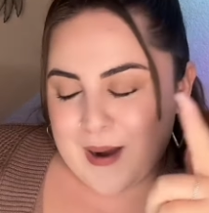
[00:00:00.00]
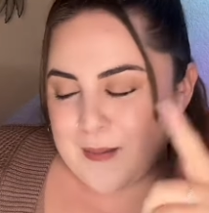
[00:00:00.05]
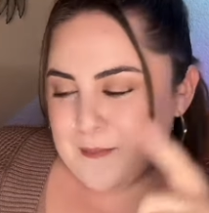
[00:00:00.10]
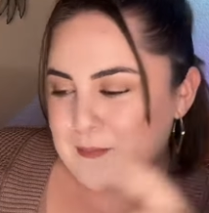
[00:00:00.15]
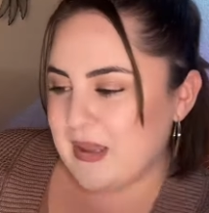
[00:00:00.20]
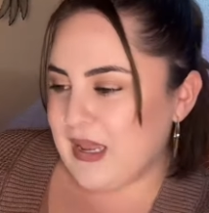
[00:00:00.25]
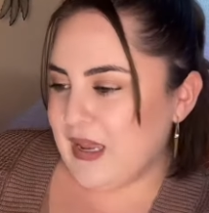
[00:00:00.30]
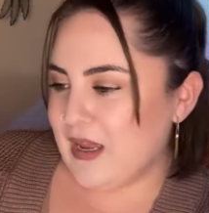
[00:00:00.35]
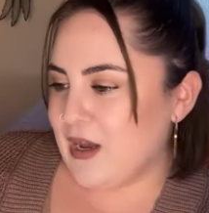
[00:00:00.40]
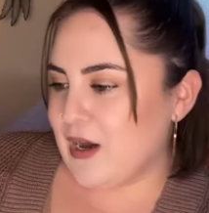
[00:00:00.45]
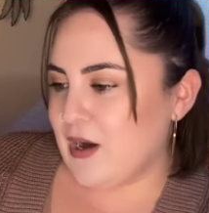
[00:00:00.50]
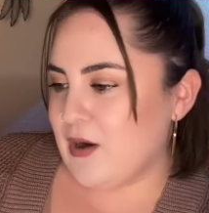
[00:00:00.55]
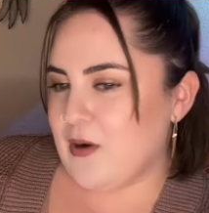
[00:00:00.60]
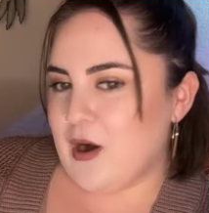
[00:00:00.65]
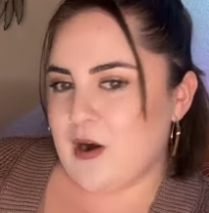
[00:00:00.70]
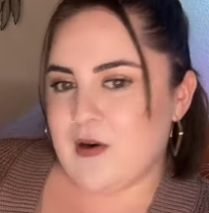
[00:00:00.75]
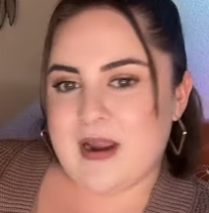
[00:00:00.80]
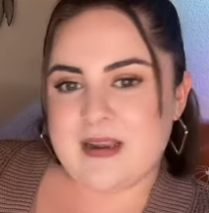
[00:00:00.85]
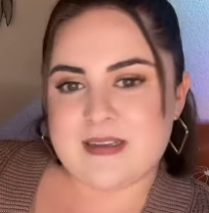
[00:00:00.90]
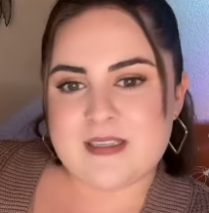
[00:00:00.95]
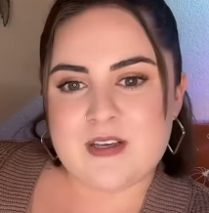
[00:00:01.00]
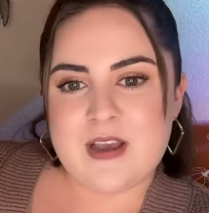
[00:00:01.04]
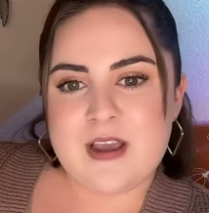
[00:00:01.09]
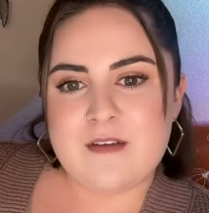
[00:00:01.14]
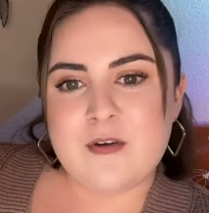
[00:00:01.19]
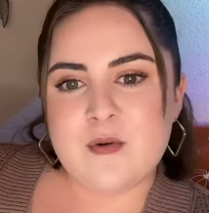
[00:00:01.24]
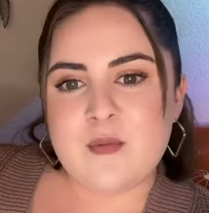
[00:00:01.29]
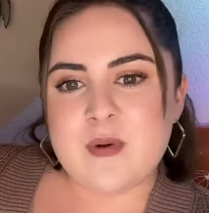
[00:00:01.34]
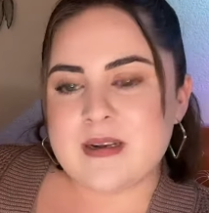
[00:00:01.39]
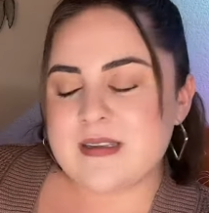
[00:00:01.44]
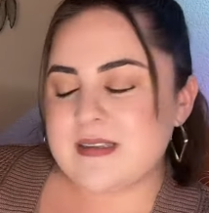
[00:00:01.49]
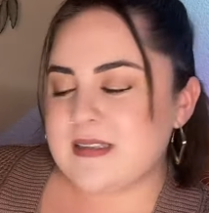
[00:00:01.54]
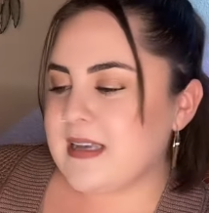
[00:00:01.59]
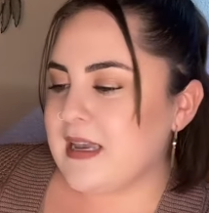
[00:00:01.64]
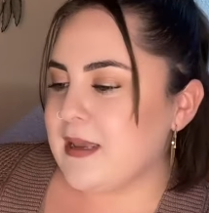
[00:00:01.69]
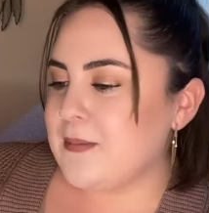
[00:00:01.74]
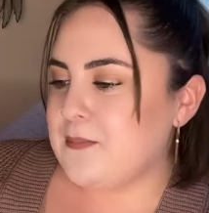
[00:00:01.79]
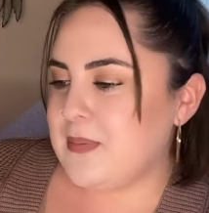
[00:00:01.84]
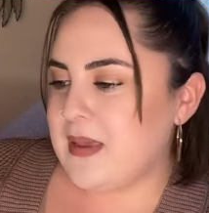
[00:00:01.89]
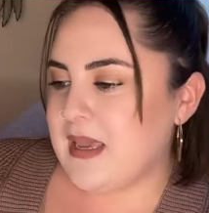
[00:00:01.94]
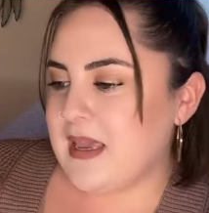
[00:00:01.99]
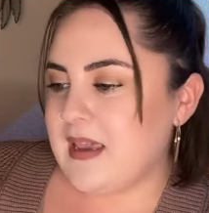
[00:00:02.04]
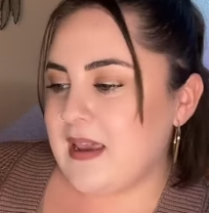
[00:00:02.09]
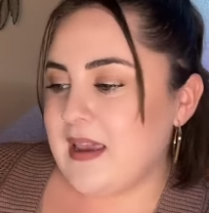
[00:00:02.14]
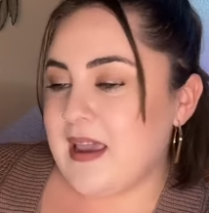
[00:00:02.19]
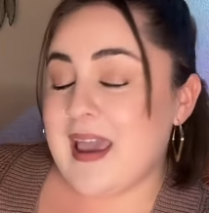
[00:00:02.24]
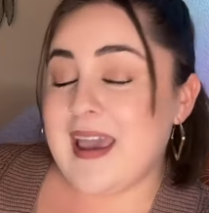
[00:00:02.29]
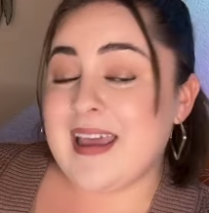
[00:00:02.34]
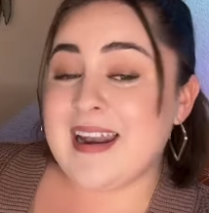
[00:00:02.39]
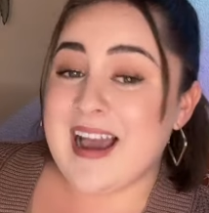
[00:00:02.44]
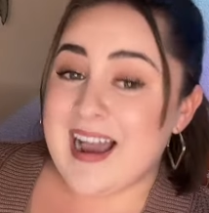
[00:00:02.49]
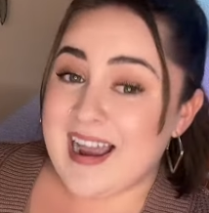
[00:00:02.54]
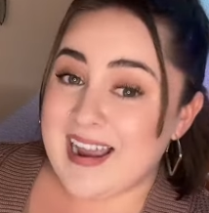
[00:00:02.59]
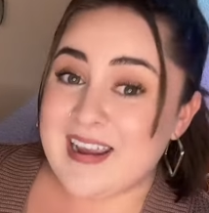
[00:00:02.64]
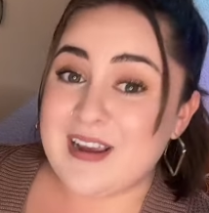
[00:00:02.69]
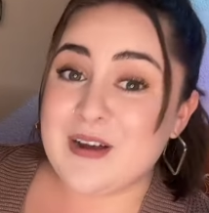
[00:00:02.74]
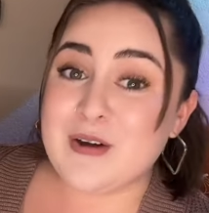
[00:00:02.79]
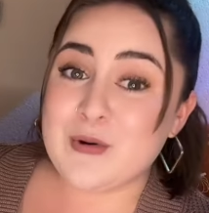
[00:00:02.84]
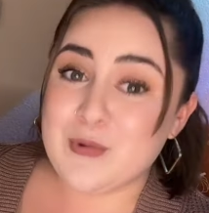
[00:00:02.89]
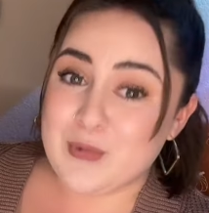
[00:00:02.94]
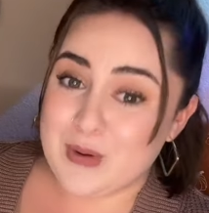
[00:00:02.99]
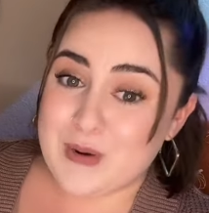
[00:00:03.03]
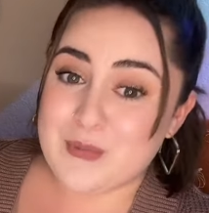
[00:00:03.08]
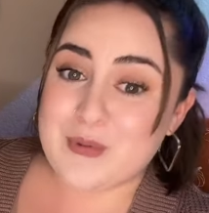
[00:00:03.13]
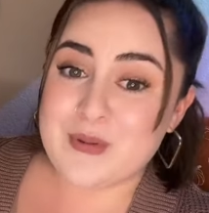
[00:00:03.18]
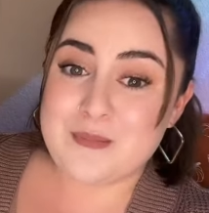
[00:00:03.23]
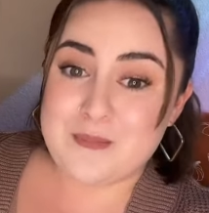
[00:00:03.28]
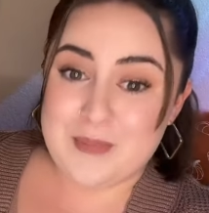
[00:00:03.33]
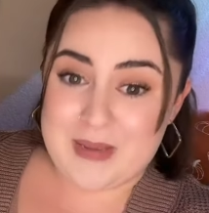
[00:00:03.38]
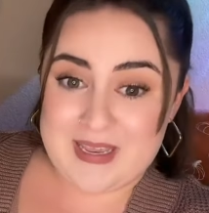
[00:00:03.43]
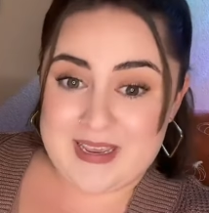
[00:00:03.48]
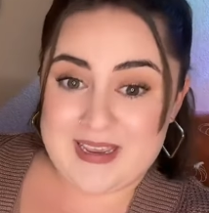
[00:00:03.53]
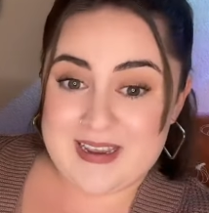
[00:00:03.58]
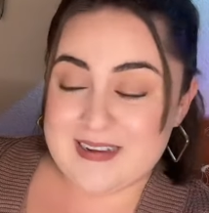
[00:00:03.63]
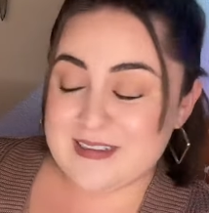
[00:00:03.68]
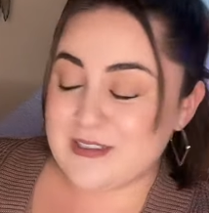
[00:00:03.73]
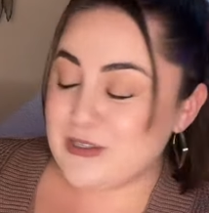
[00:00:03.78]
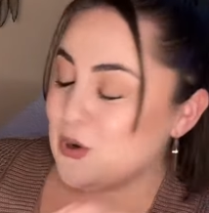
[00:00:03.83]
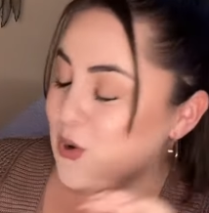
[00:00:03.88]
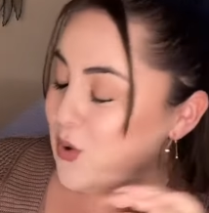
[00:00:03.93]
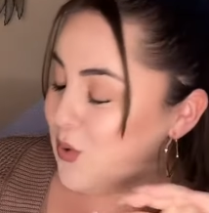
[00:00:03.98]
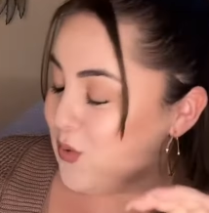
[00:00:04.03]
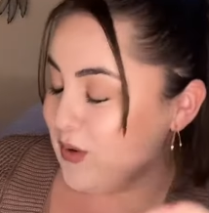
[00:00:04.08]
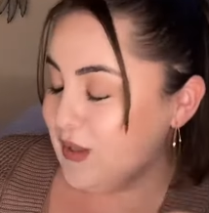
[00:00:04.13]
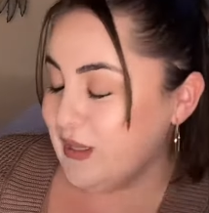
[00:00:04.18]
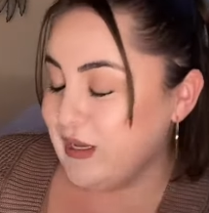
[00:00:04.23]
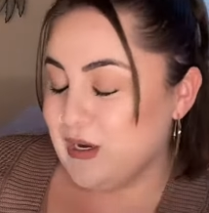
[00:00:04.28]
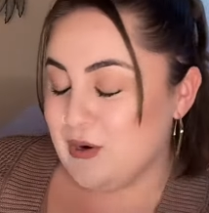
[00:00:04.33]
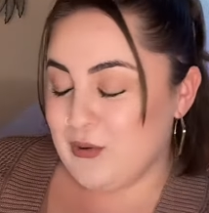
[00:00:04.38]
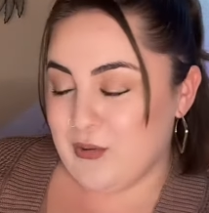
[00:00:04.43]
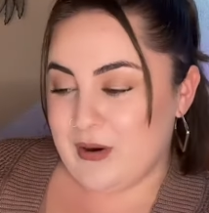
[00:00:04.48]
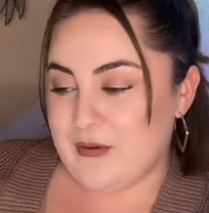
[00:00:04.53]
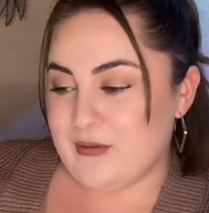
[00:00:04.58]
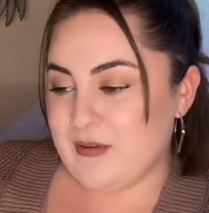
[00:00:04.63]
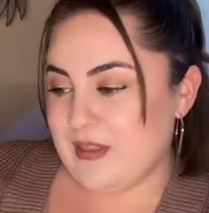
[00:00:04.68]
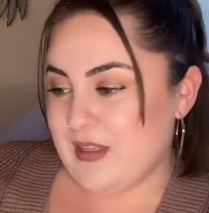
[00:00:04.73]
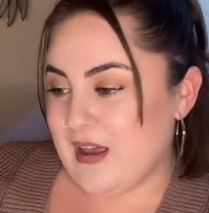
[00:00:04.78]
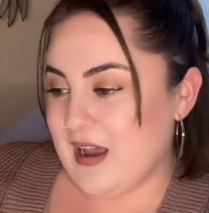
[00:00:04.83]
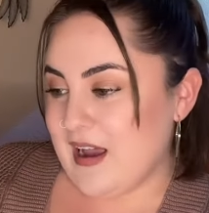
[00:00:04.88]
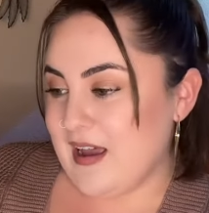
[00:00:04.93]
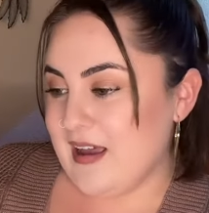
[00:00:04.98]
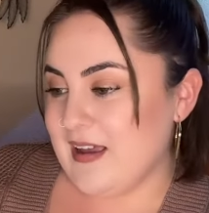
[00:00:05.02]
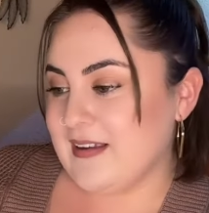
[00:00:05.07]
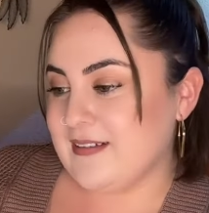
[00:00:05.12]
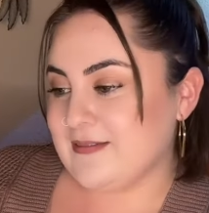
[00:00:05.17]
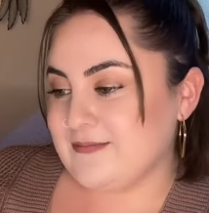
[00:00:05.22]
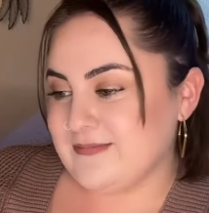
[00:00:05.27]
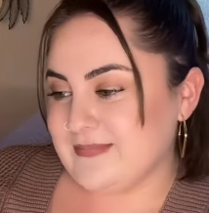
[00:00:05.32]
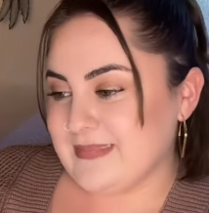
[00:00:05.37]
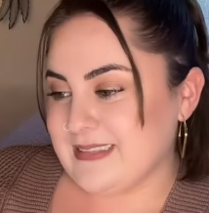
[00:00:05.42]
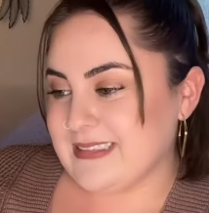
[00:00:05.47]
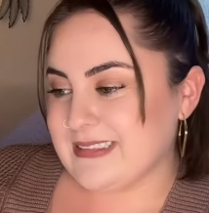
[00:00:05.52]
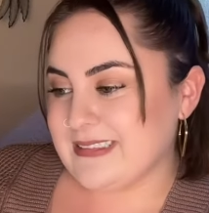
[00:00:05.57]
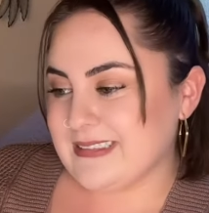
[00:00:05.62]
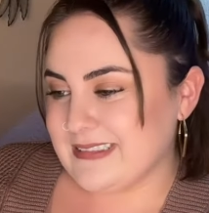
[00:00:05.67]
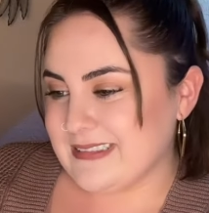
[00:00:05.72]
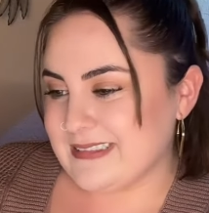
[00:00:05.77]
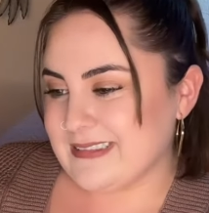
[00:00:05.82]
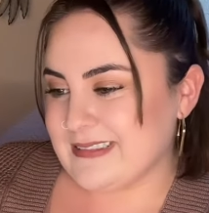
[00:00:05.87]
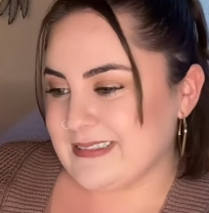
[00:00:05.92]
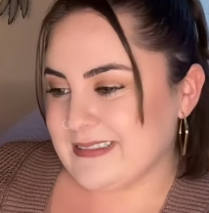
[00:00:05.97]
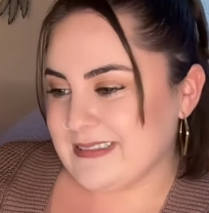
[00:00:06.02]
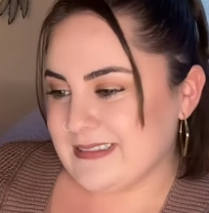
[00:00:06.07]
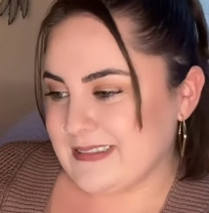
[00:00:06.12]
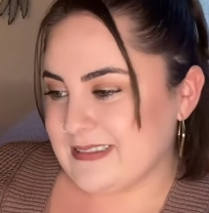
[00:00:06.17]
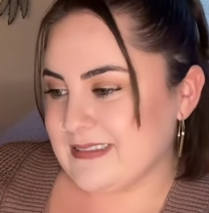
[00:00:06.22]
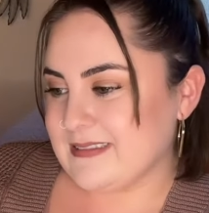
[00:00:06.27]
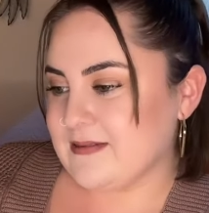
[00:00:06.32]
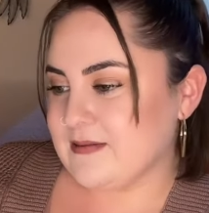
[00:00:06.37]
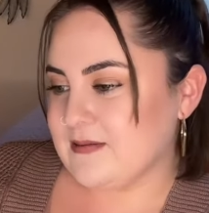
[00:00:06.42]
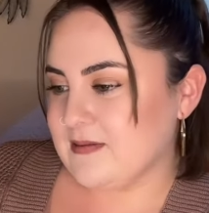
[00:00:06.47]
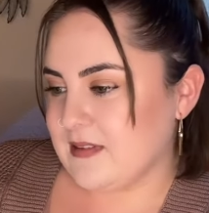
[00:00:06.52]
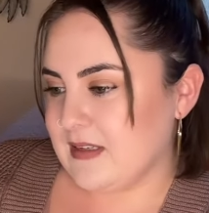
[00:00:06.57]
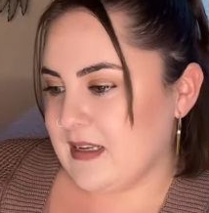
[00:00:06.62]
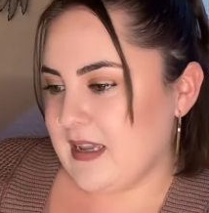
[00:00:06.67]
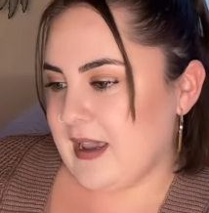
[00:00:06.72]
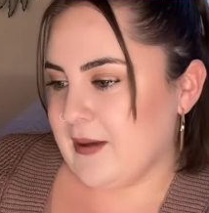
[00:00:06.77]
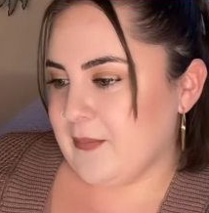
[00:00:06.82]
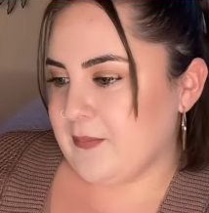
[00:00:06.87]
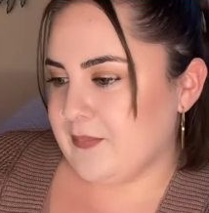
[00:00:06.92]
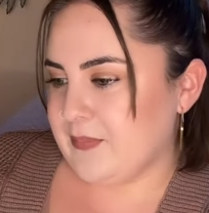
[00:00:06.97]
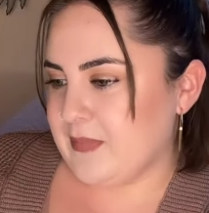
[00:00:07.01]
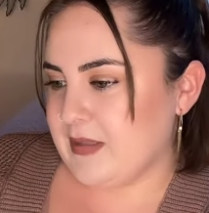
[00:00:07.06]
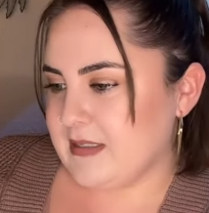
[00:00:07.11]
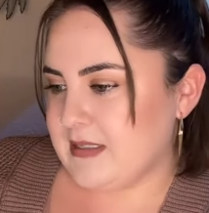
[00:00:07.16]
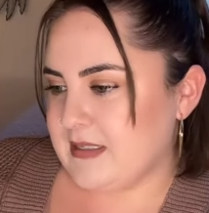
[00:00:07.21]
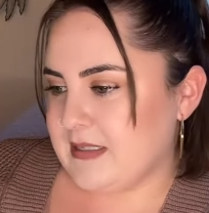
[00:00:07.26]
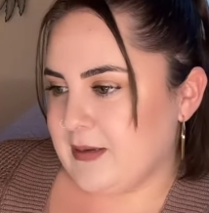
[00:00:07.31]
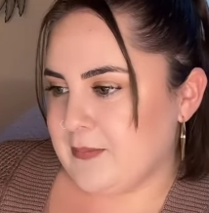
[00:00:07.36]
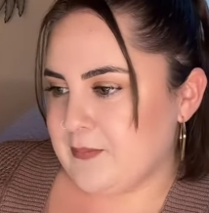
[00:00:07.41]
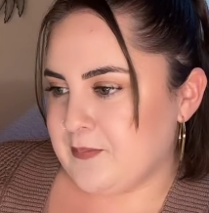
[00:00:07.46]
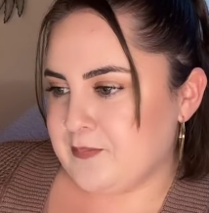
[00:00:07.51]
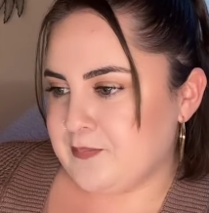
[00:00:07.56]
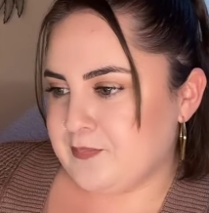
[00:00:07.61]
Bingo. All right, so everyone is saying B, and I agree with B. Totally agree with that. Okay, let's see.